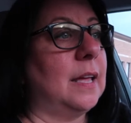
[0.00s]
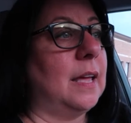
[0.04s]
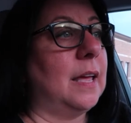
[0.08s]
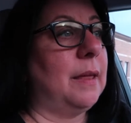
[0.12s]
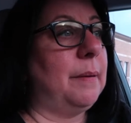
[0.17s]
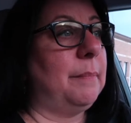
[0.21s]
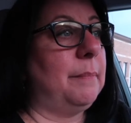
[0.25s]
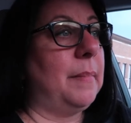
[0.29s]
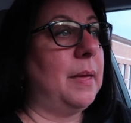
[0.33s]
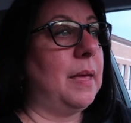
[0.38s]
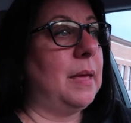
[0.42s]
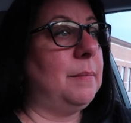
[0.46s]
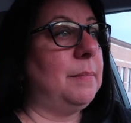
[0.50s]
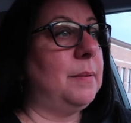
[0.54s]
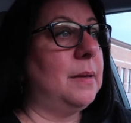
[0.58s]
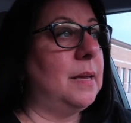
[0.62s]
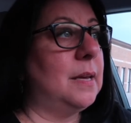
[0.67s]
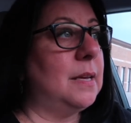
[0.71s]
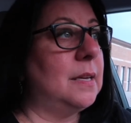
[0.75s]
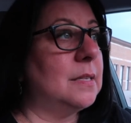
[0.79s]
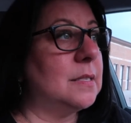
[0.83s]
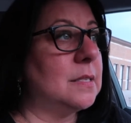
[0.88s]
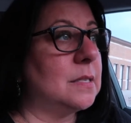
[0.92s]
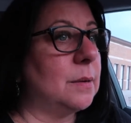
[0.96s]
And
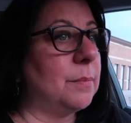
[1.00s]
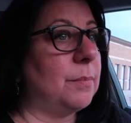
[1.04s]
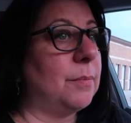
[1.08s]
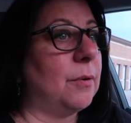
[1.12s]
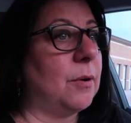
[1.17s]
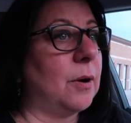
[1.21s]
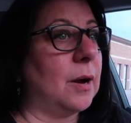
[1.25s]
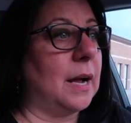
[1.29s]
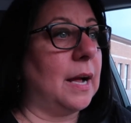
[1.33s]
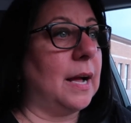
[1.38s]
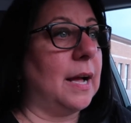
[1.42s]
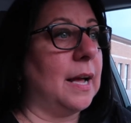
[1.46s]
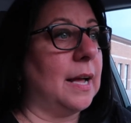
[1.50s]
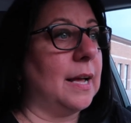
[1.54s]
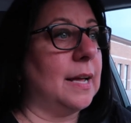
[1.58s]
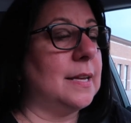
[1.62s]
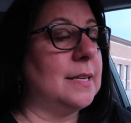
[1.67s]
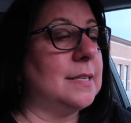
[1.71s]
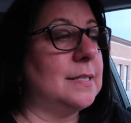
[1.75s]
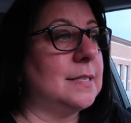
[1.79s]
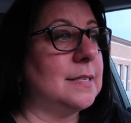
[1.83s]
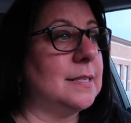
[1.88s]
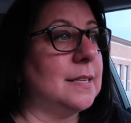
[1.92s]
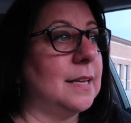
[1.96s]
maybe
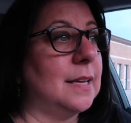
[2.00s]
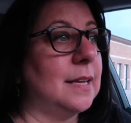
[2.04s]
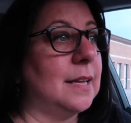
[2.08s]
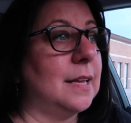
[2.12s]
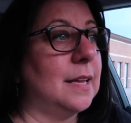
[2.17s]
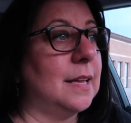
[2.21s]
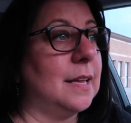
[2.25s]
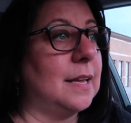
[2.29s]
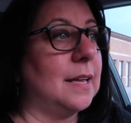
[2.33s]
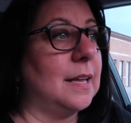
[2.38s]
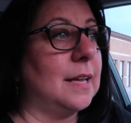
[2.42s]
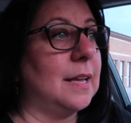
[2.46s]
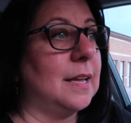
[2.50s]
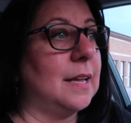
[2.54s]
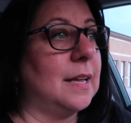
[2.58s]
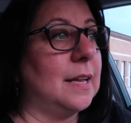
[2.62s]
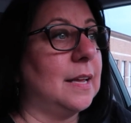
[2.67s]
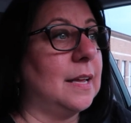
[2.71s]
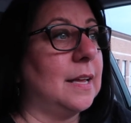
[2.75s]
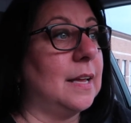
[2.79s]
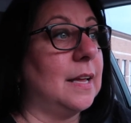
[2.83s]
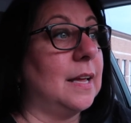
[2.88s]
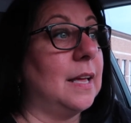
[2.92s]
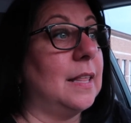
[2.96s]
surprise.
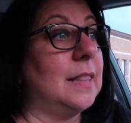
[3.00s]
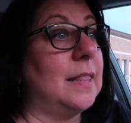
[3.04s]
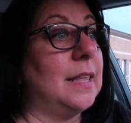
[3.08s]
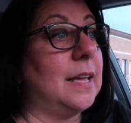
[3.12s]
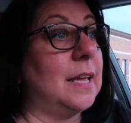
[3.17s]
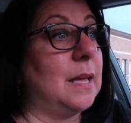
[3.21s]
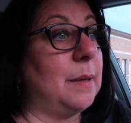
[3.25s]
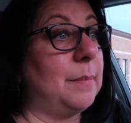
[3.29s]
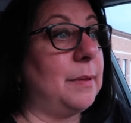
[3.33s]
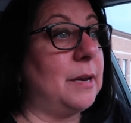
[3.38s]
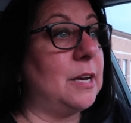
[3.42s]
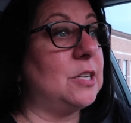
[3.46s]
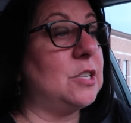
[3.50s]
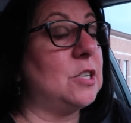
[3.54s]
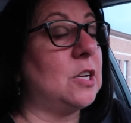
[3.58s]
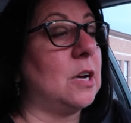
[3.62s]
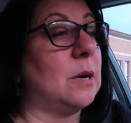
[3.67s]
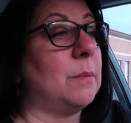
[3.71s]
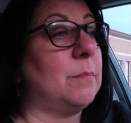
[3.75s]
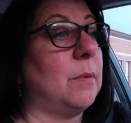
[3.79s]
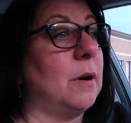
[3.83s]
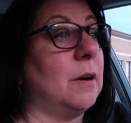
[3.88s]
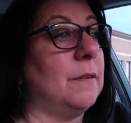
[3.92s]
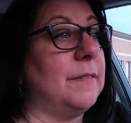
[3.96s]
I think I'm gonna
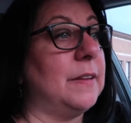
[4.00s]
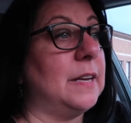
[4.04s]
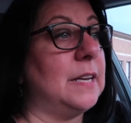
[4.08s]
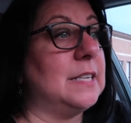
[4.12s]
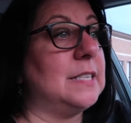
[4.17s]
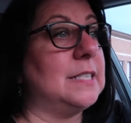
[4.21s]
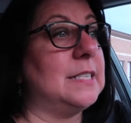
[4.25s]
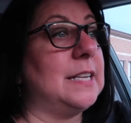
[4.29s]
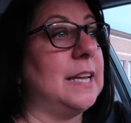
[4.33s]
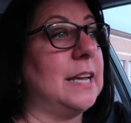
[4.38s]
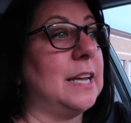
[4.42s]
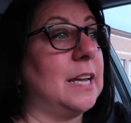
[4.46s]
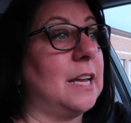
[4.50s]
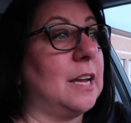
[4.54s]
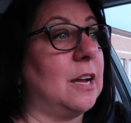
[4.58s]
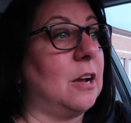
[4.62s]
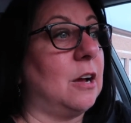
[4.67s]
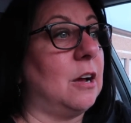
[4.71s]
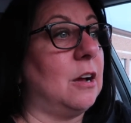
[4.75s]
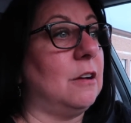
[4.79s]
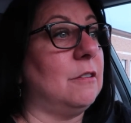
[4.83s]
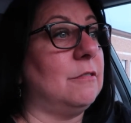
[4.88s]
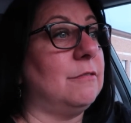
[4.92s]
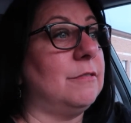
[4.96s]
talk Marvin into taking
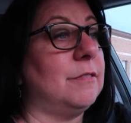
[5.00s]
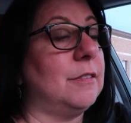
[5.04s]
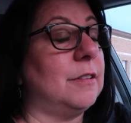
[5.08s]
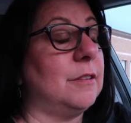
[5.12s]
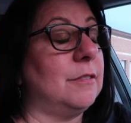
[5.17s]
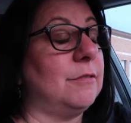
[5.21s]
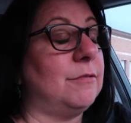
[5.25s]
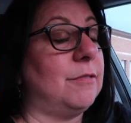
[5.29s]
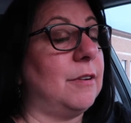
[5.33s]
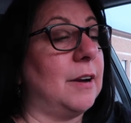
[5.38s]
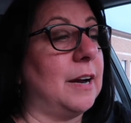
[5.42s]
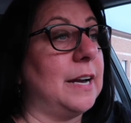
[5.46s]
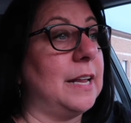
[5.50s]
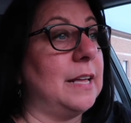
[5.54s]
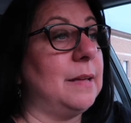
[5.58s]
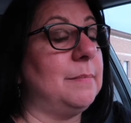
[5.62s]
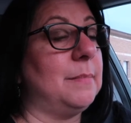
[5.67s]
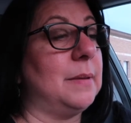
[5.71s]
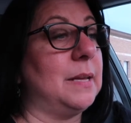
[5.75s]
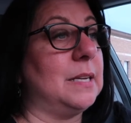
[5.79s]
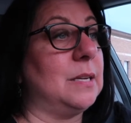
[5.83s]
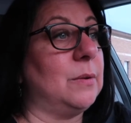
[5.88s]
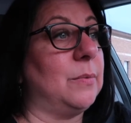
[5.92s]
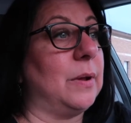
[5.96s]
off Friday
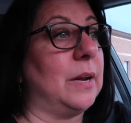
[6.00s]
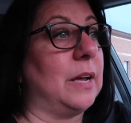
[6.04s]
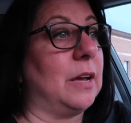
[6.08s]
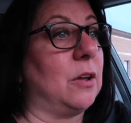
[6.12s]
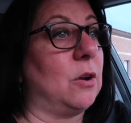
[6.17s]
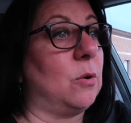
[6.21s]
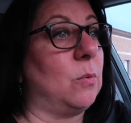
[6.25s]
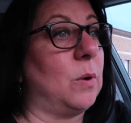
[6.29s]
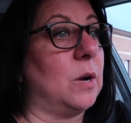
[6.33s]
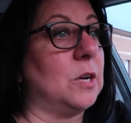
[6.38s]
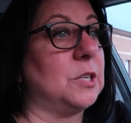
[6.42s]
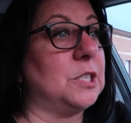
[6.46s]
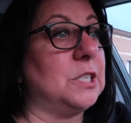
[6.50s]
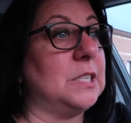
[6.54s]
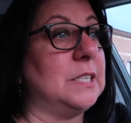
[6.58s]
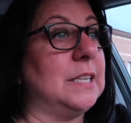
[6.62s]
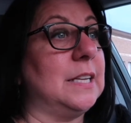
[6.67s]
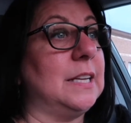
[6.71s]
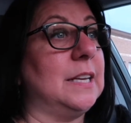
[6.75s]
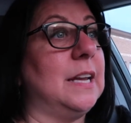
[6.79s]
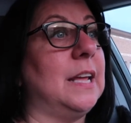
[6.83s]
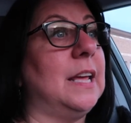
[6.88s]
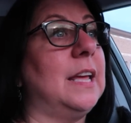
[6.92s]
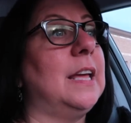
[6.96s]
and Monday when I go to
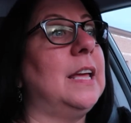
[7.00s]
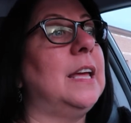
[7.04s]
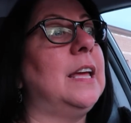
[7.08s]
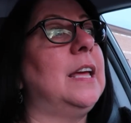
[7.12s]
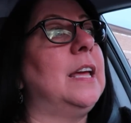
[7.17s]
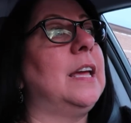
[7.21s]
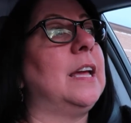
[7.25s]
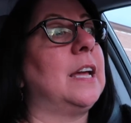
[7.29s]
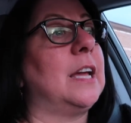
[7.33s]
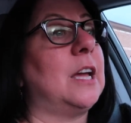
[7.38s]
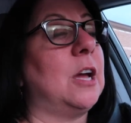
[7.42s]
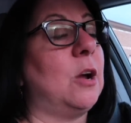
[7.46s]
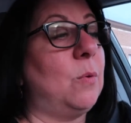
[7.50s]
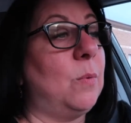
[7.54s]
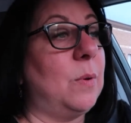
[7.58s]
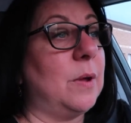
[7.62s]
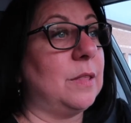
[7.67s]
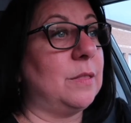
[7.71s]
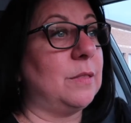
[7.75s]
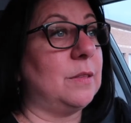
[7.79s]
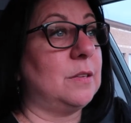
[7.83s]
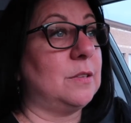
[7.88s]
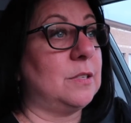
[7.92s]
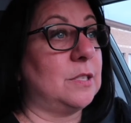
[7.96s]
Washington,
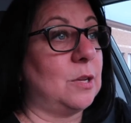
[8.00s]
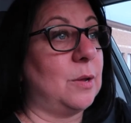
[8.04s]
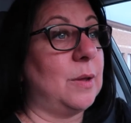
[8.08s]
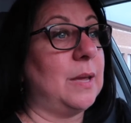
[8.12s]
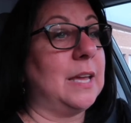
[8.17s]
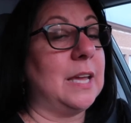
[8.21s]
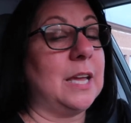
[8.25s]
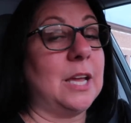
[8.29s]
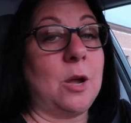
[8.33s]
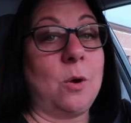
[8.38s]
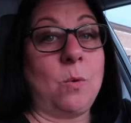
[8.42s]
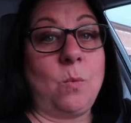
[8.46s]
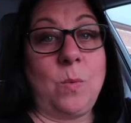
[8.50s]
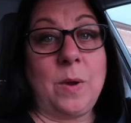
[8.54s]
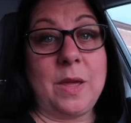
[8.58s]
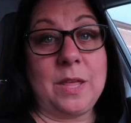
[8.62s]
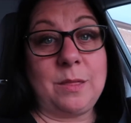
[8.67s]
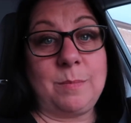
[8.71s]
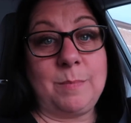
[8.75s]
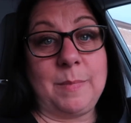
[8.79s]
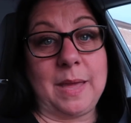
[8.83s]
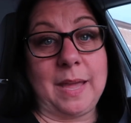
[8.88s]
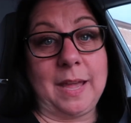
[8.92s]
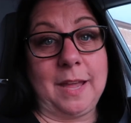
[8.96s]
so he can go
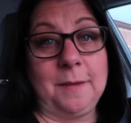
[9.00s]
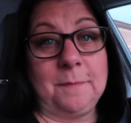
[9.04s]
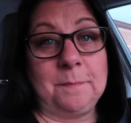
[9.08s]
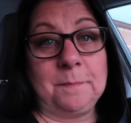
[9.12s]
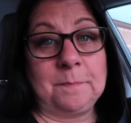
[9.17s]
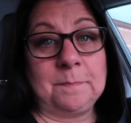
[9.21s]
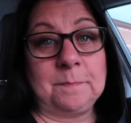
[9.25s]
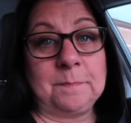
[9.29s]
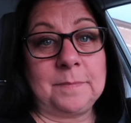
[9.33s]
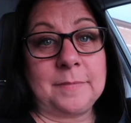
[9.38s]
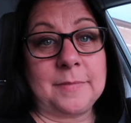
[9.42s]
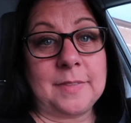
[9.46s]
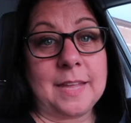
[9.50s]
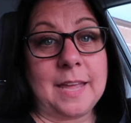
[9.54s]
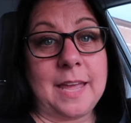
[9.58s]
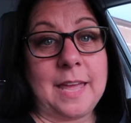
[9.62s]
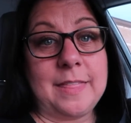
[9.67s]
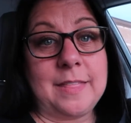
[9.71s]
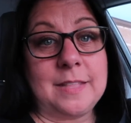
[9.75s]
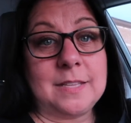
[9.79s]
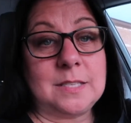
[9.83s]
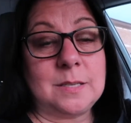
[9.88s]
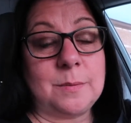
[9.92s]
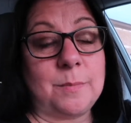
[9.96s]
with me,
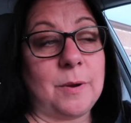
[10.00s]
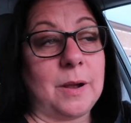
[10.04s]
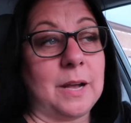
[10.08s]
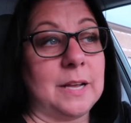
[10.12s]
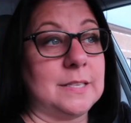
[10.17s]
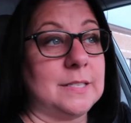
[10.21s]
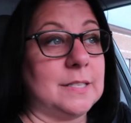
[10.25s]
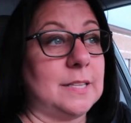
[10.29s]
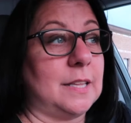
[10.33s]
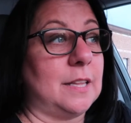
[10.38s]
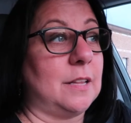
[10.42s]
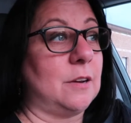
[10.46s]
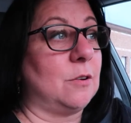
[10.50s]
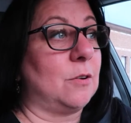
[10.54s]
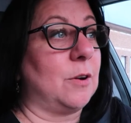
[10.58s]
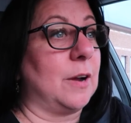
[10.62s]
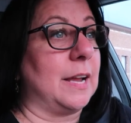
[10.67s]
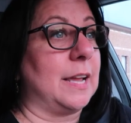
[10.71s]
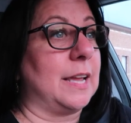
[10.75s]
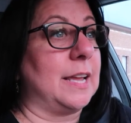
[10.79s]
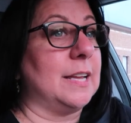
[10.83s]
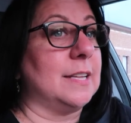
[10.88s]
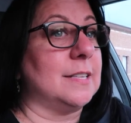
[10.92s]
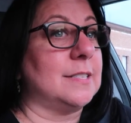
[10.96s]
and then surprise the little
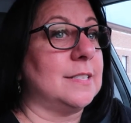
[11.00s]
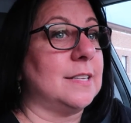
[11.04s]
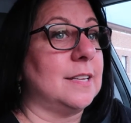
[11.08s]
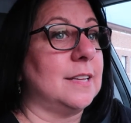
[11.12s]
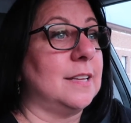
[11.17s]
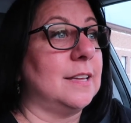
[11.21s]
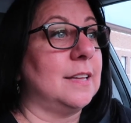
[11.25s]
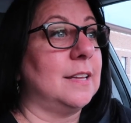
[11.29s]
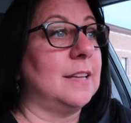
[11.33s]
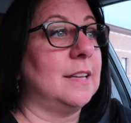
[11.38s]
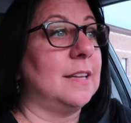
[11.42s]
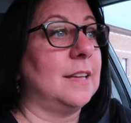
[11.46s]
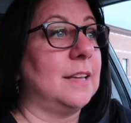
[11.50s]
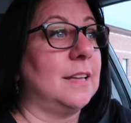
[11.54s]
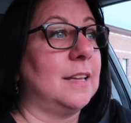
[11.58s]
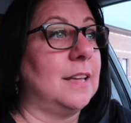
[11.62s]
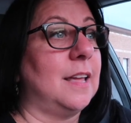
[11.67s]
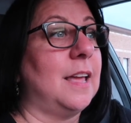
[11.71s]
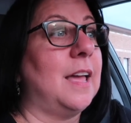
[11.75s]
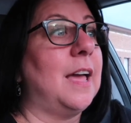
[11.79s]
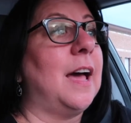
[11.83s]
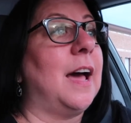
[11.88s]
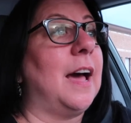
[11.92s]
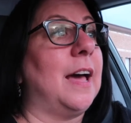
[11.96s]
grandkids.
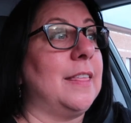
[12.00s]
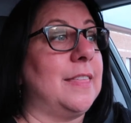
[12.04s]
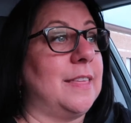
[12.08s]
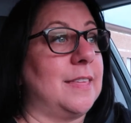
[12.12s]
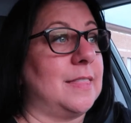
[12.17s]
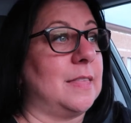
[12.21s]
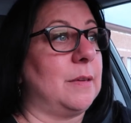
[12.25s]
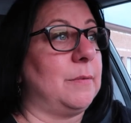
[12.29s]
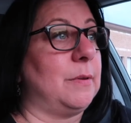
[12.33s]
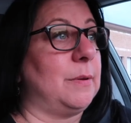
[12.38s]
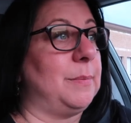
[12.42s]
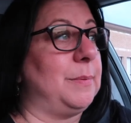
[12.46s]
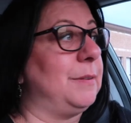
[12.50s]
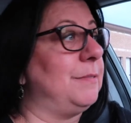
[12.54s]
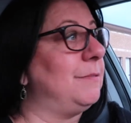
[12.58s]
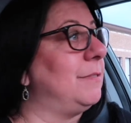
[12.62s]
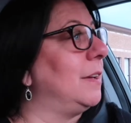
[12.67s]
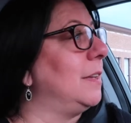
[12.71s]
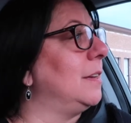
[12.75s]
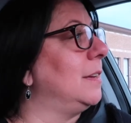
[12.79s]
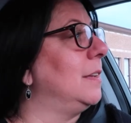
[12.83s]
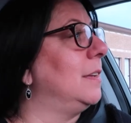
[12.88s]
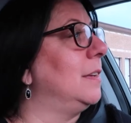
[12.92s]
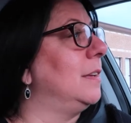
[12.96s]
I think that would be
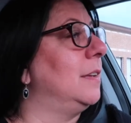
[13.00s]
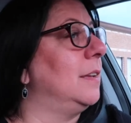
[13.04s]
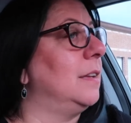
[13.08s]
fun.